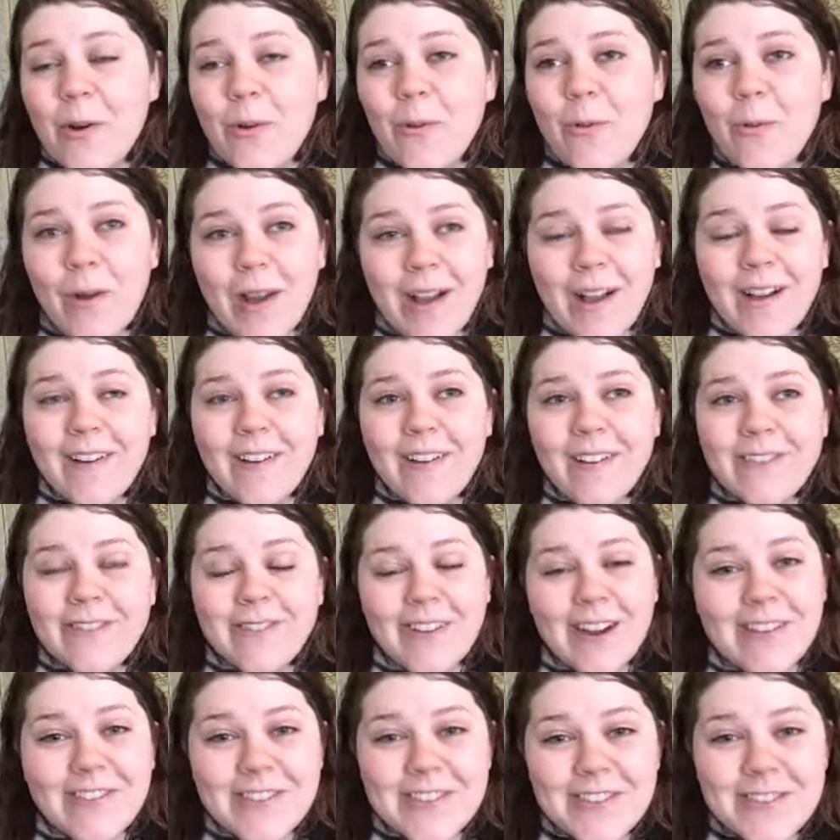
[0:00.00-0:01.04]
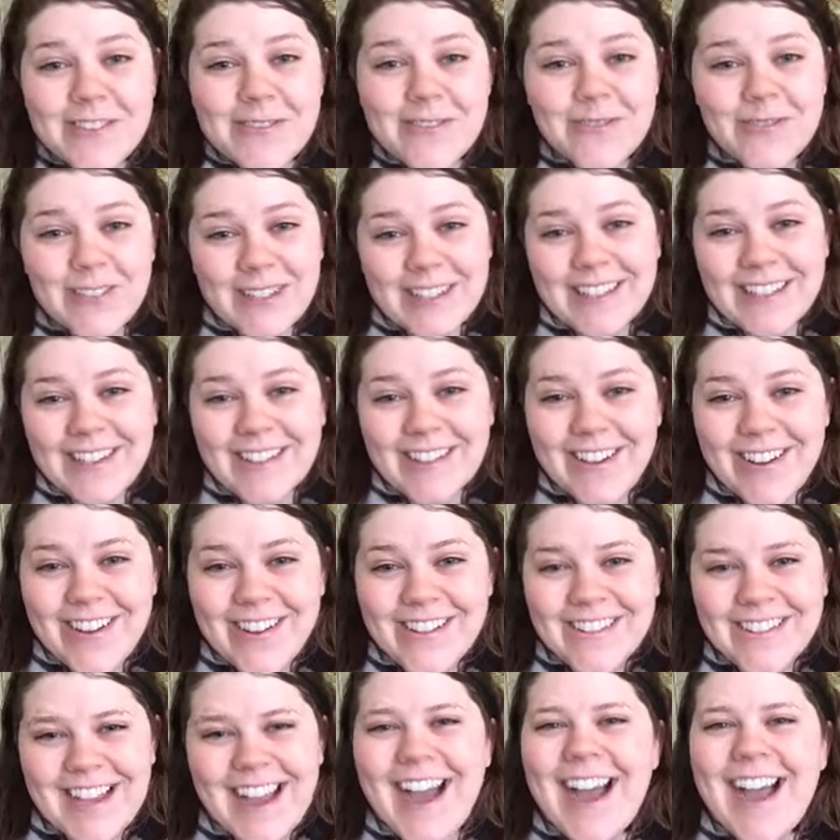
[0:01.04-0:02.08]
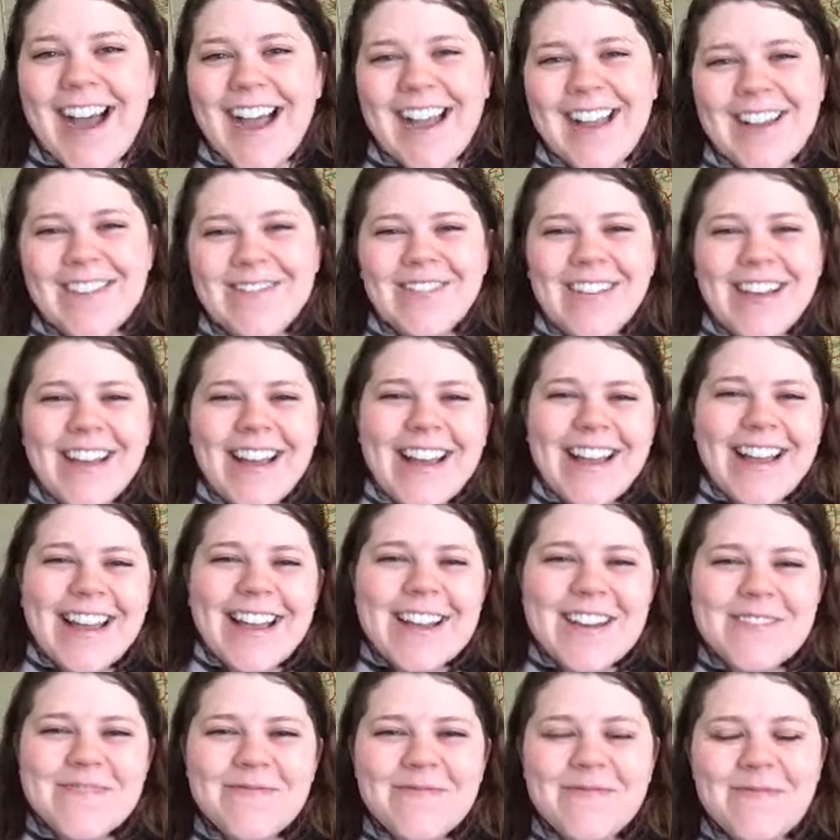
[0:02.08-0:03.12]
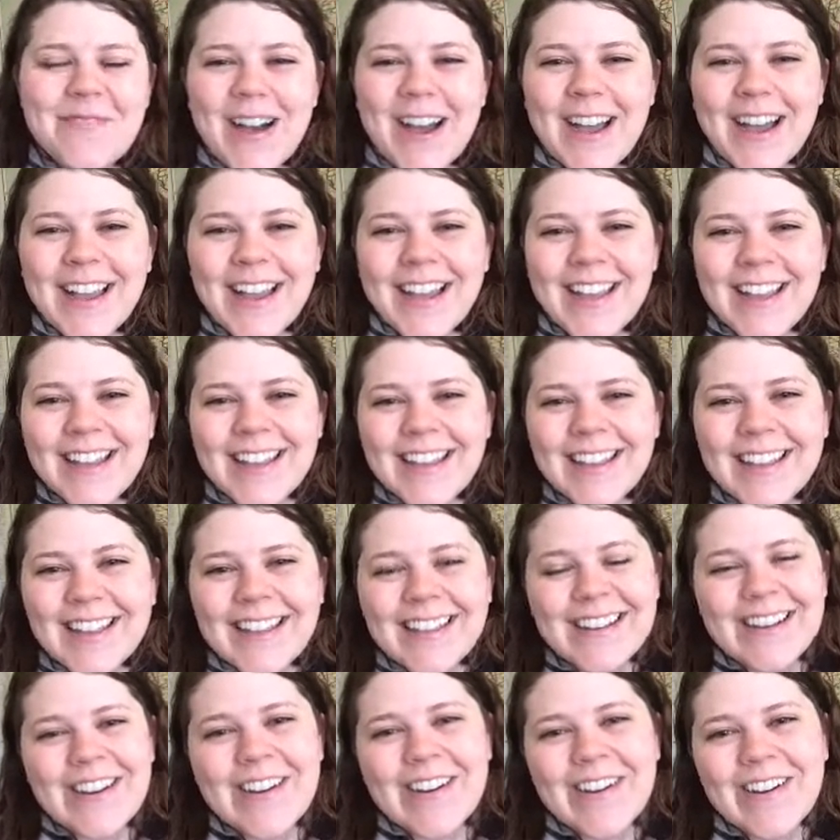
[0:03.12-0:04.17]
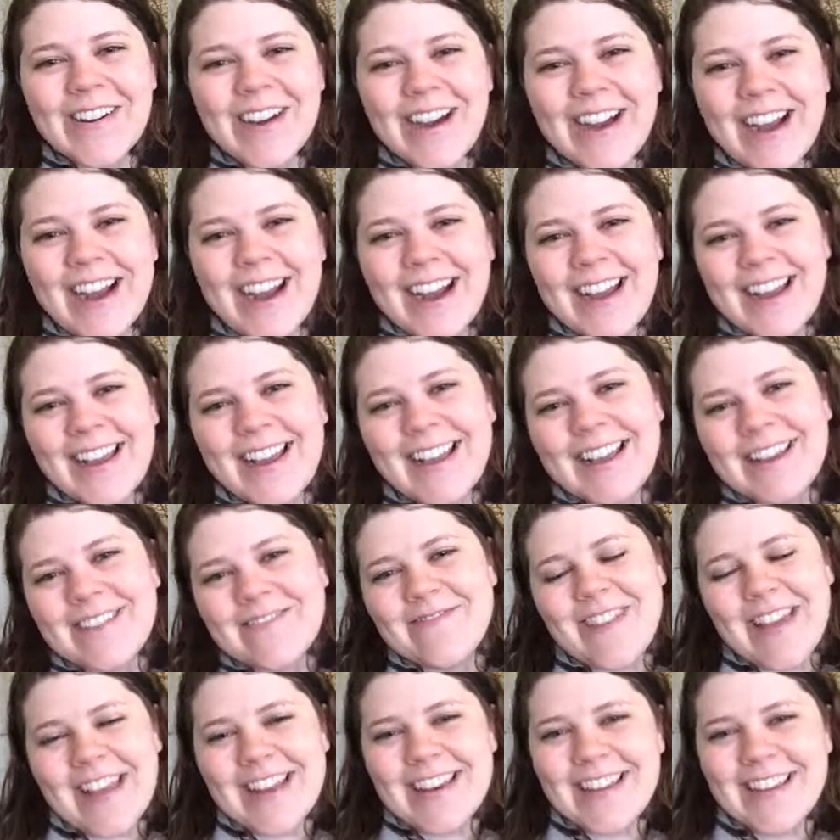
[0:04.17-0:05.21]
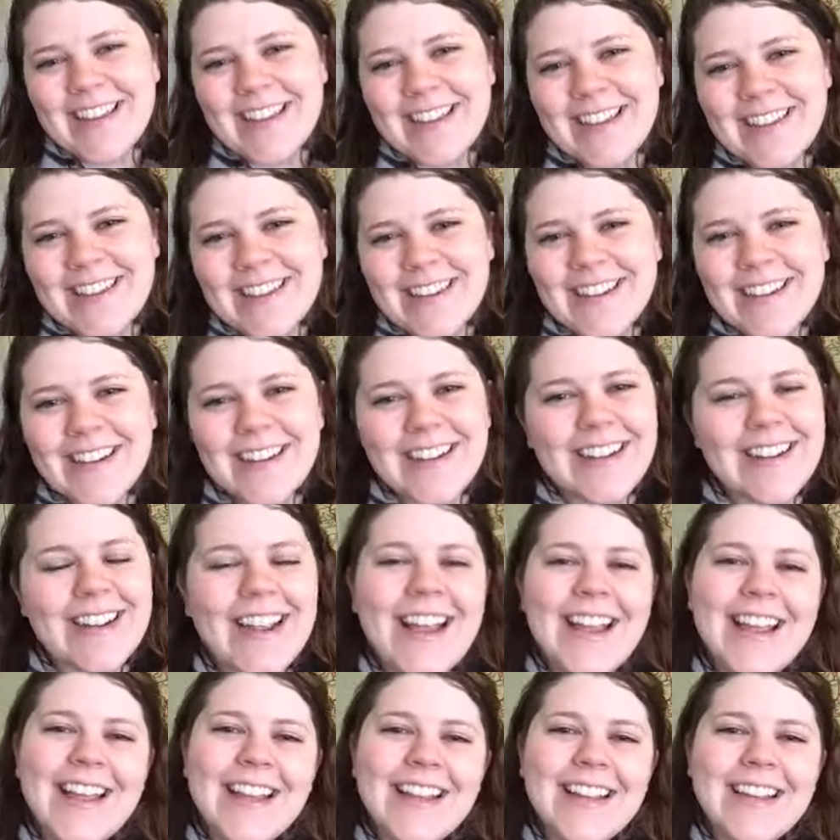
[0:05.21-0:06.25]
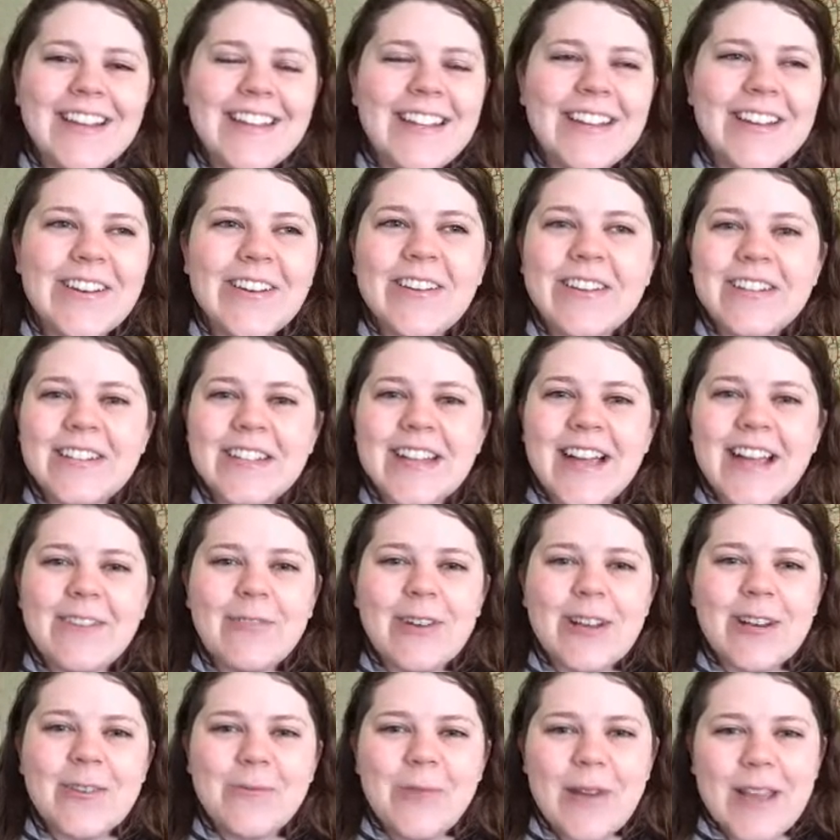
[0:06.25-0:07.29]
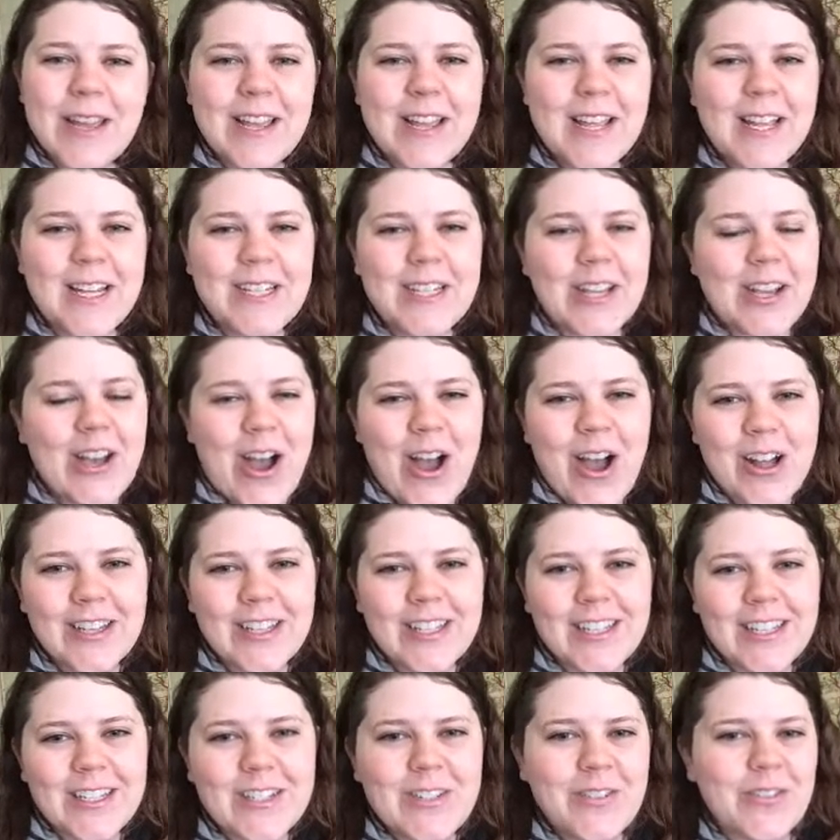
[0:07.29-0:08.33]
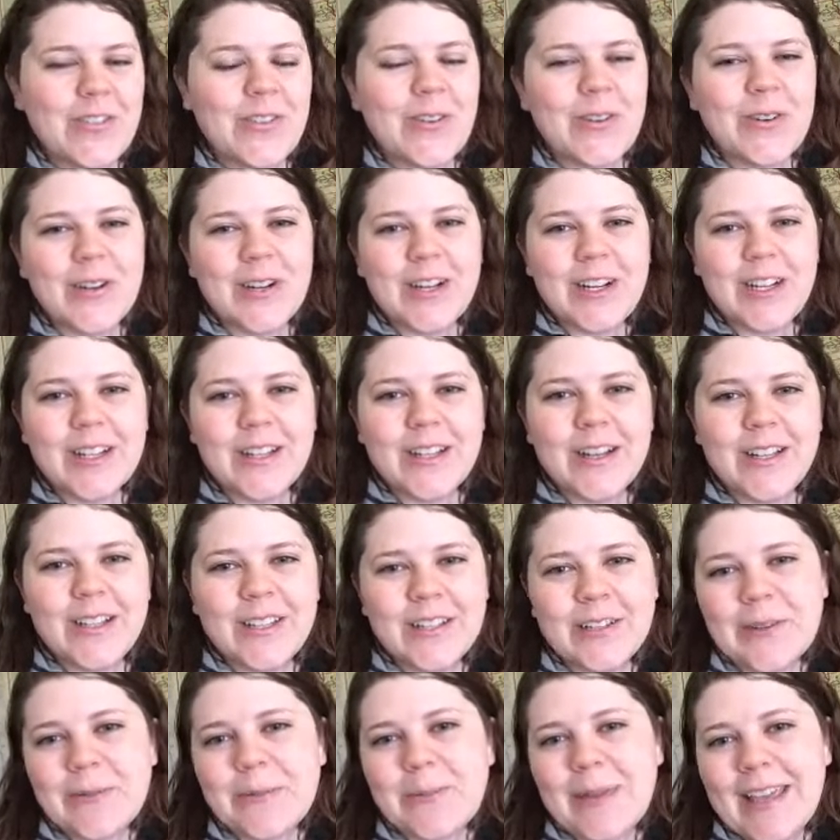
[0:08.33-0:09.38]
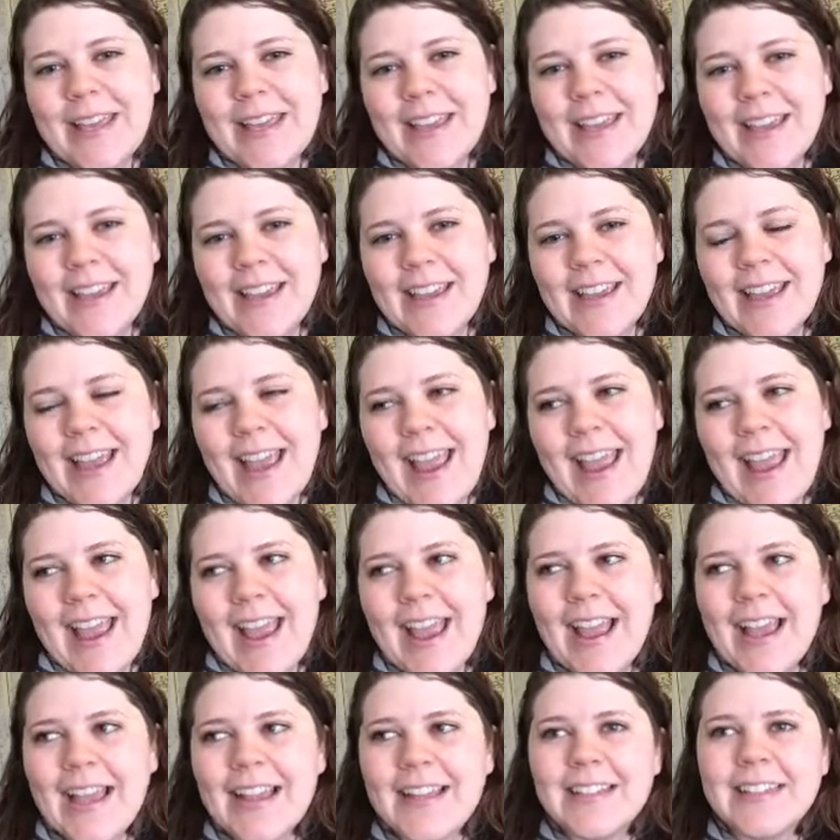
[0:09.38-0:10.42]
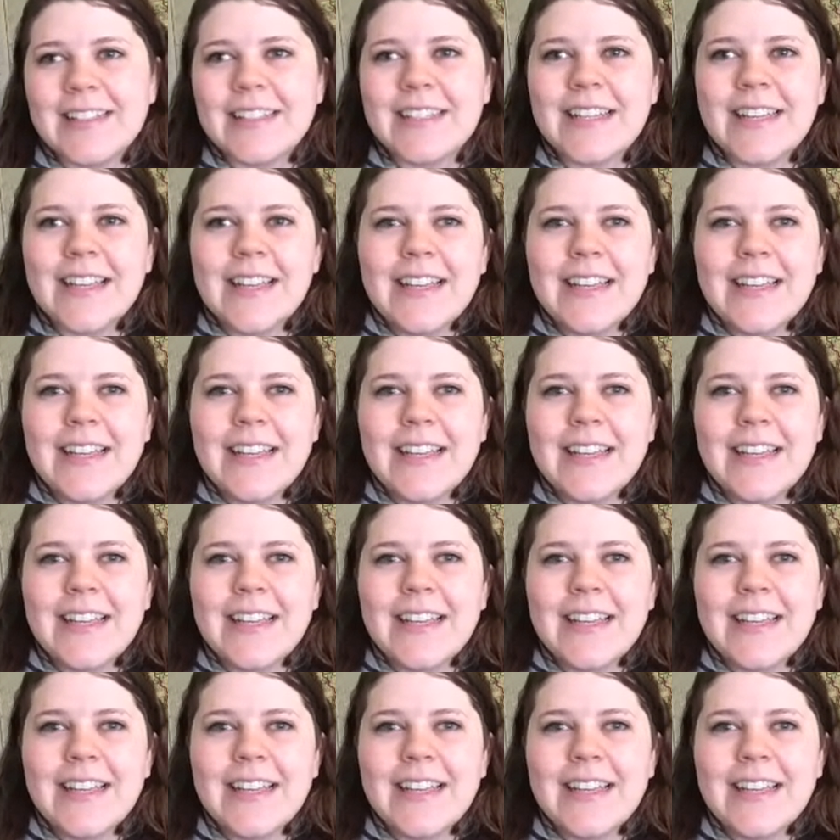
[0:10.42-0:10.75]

Well, forever is a really long time, but, I have been here and, I went away to college for a little bit and